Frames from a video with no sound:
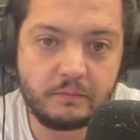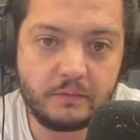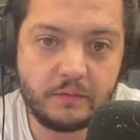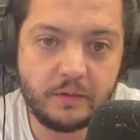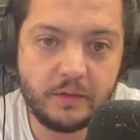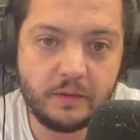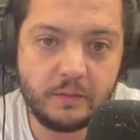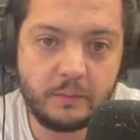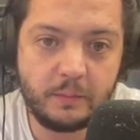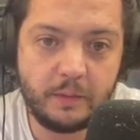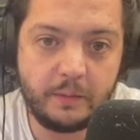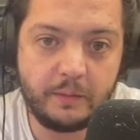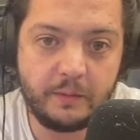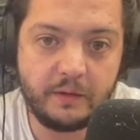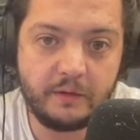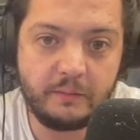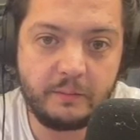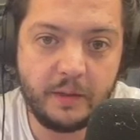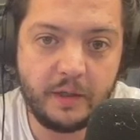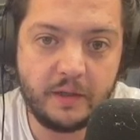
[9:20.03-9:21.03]
Some people
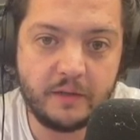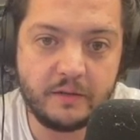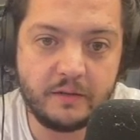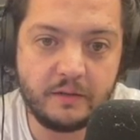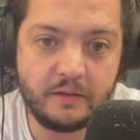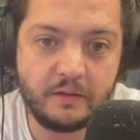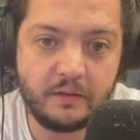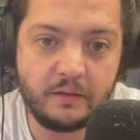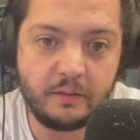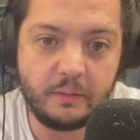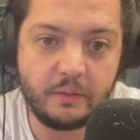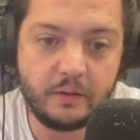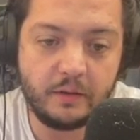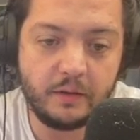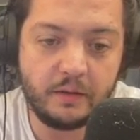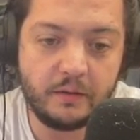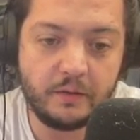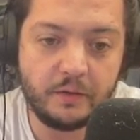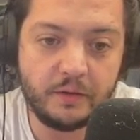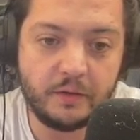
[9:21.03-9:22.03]
have passions you would
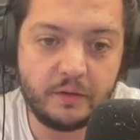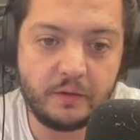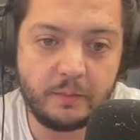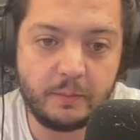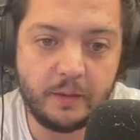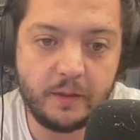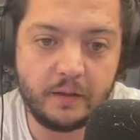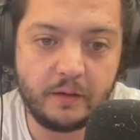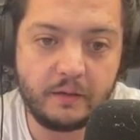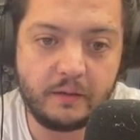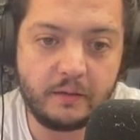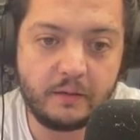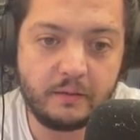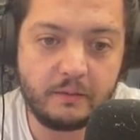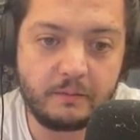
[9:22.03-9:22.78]
never expect.